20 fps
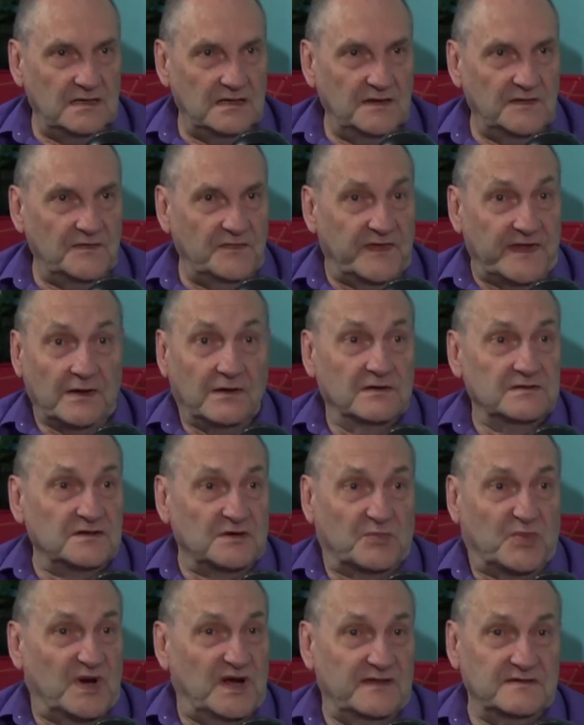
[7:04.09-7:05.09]
the older
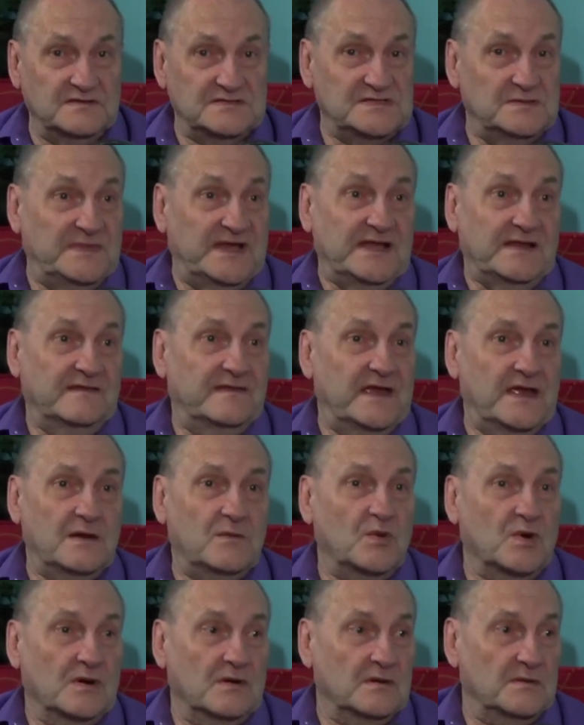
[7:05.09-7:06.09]
brothers, I mean, they
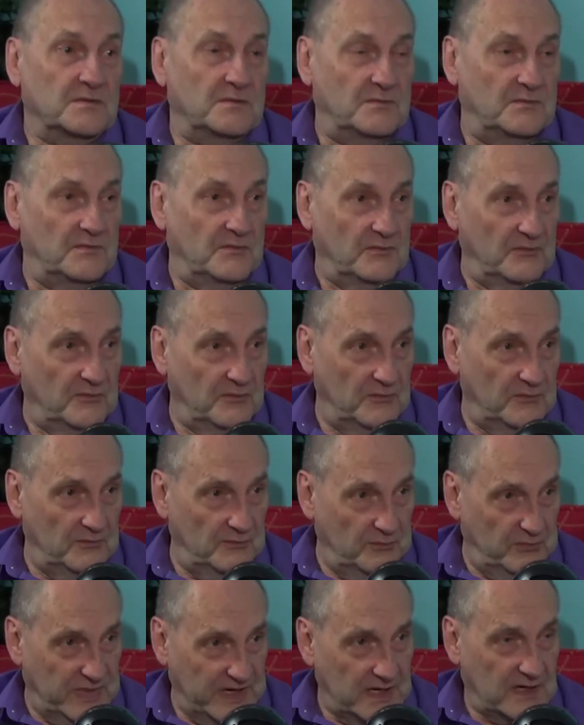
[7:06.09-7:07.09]
were
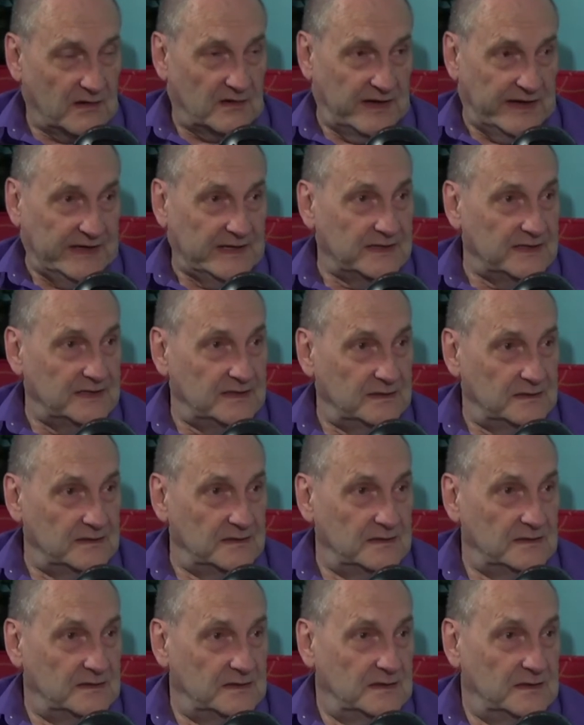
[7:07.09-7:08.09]
married
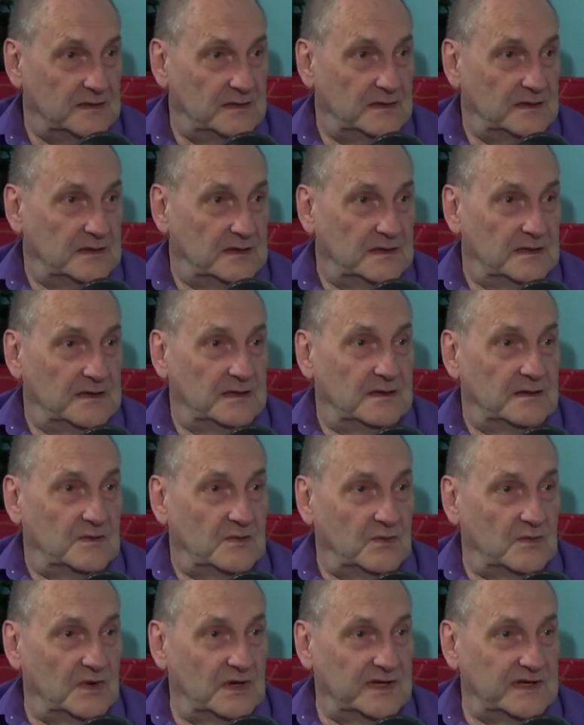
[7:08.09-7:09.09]

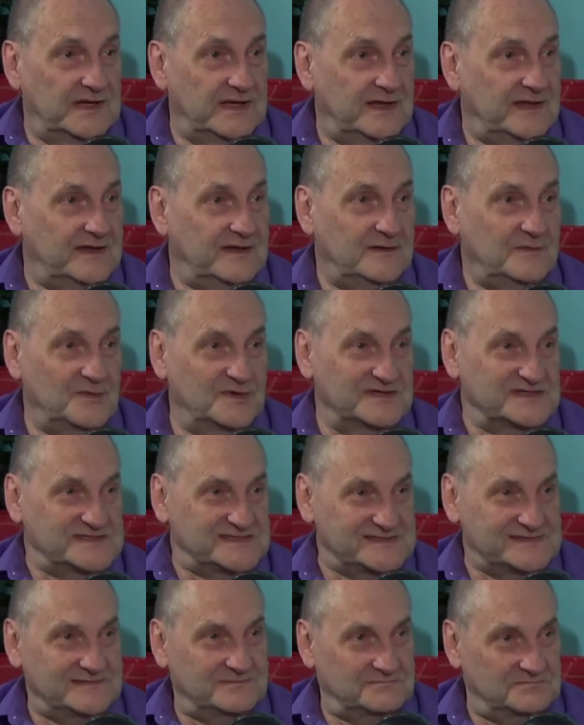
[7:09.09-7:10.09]
when he
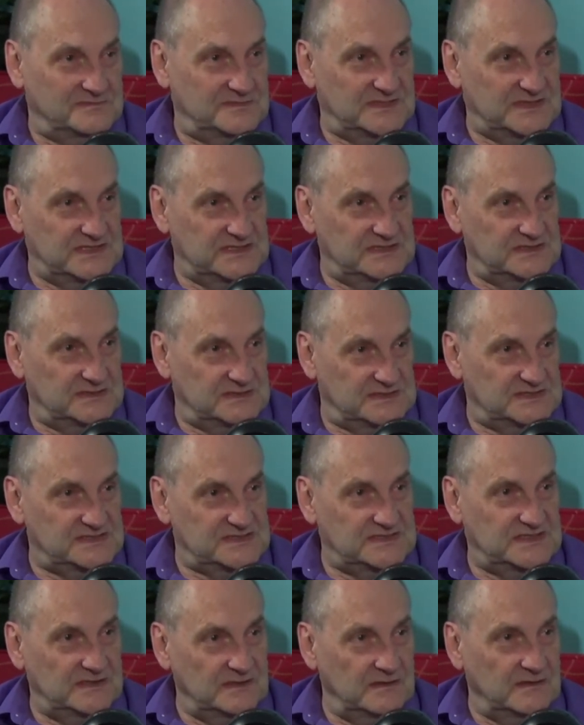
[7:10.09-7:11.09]
was
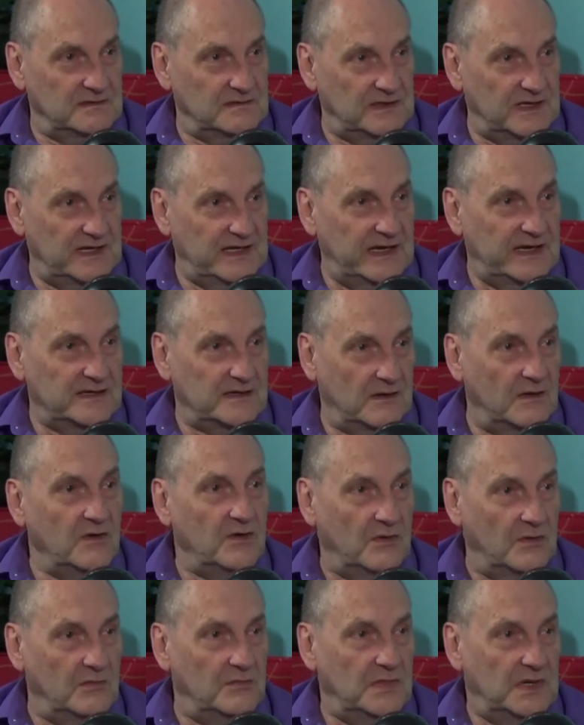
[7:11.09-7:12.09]
still at
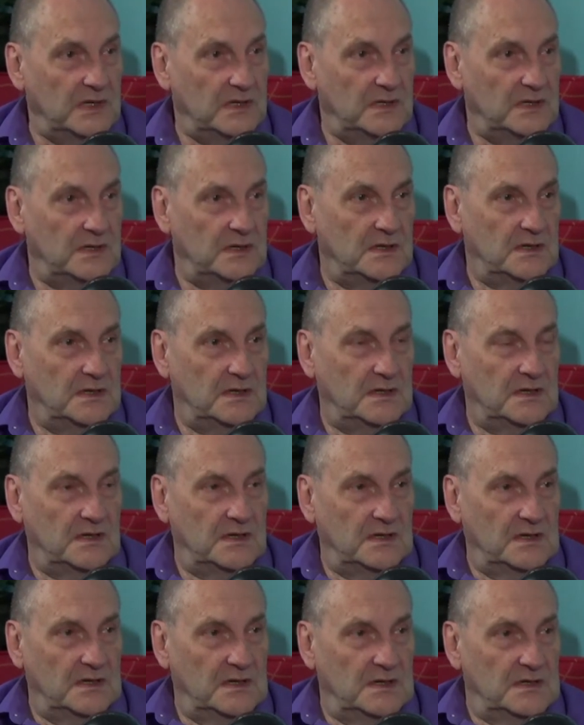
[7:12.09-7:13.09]
home.
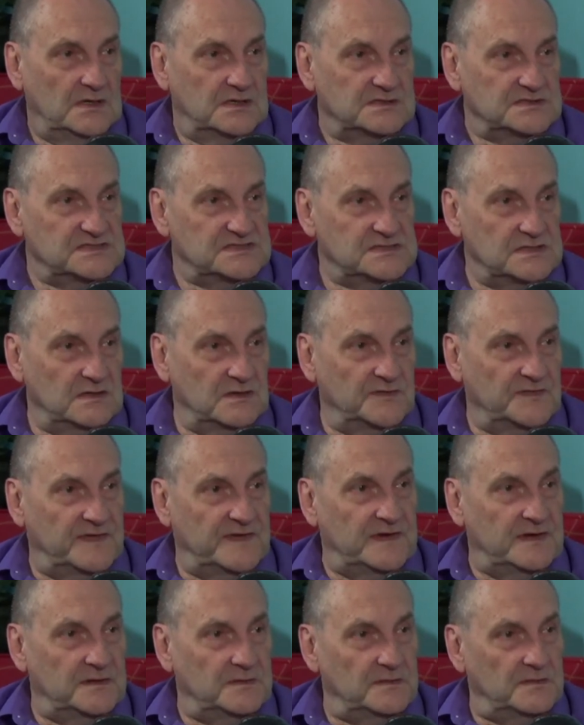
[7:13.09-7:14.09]
So
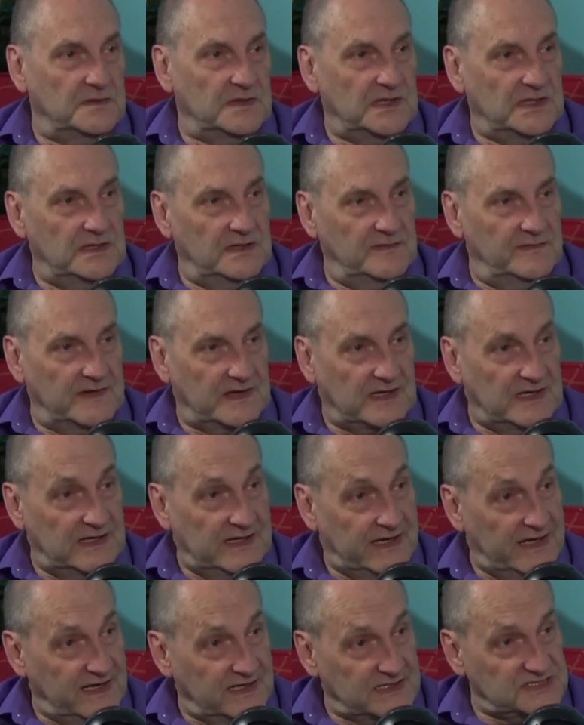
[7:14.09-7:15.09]
the the
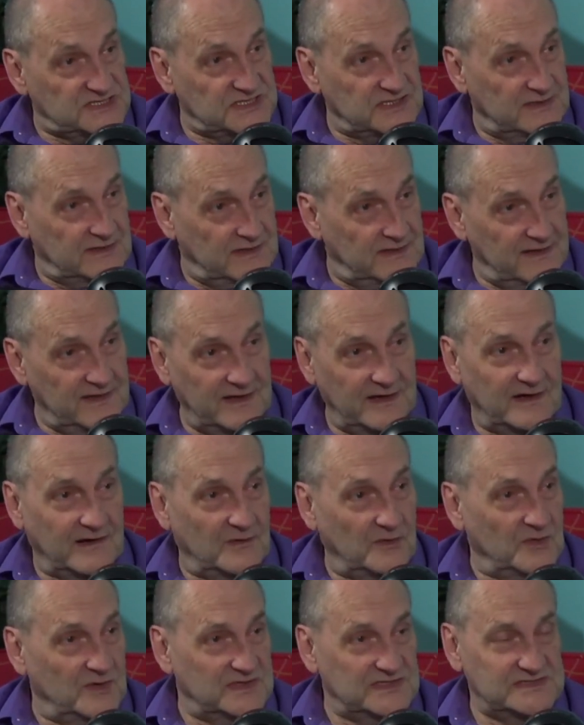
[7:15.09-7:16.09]
connection
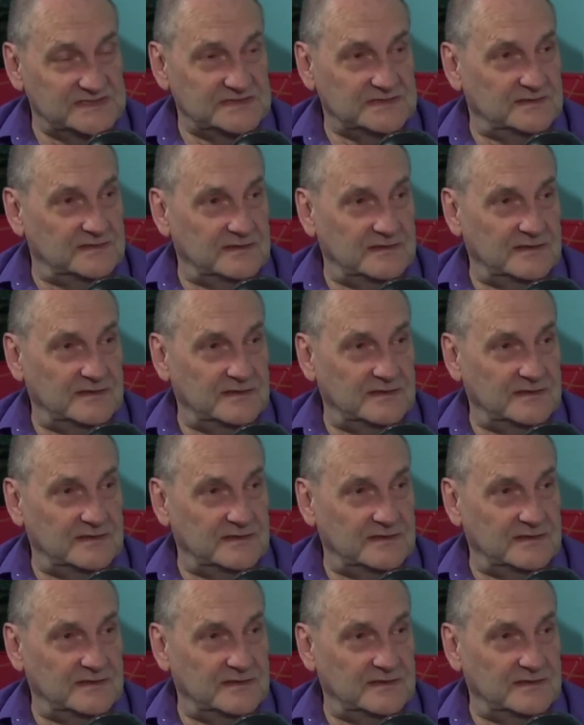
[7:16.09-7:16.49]
there was